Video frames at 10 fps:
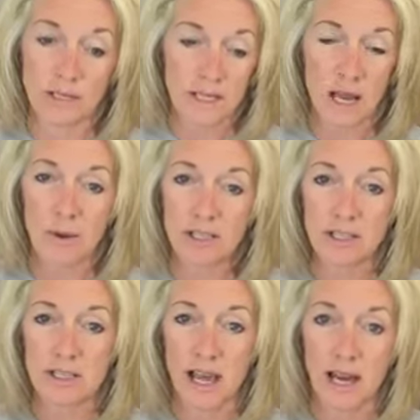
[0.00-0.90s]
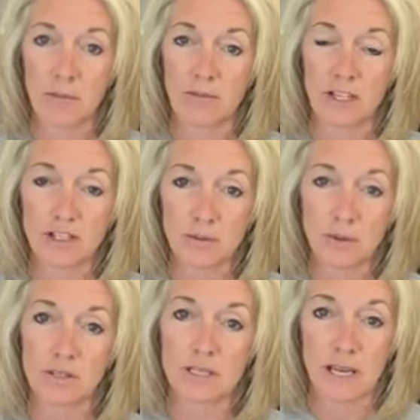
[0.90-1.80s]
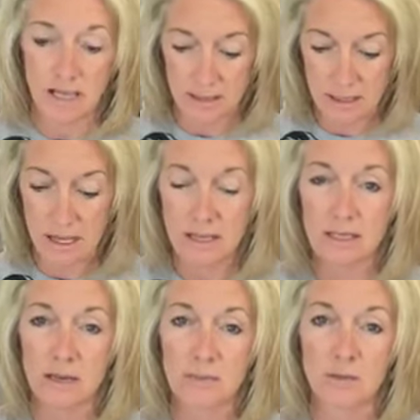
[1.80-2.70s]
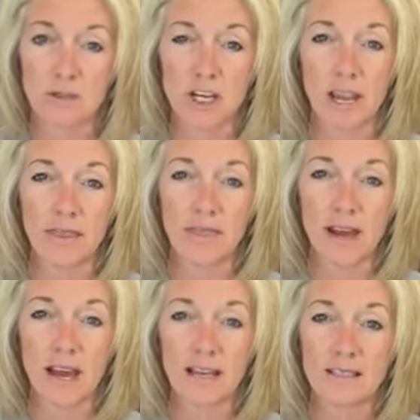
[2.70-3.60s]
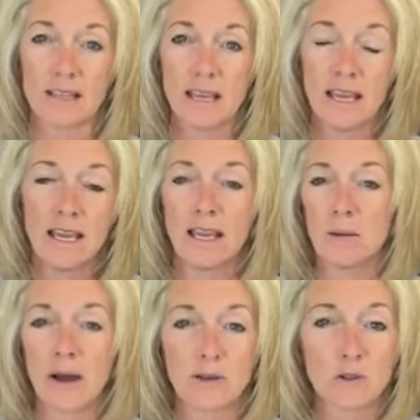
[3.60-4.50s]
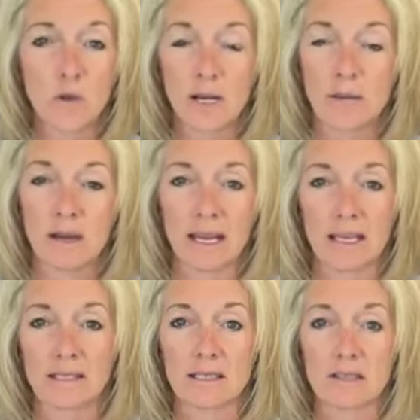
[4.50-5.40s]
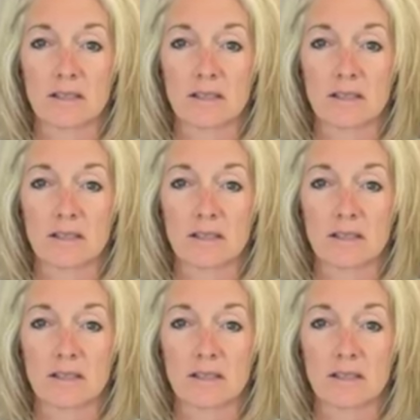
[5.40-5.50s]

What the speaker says: at one time. I just cut up vegetables and sliced up some chicken thighs in about 20 minutes.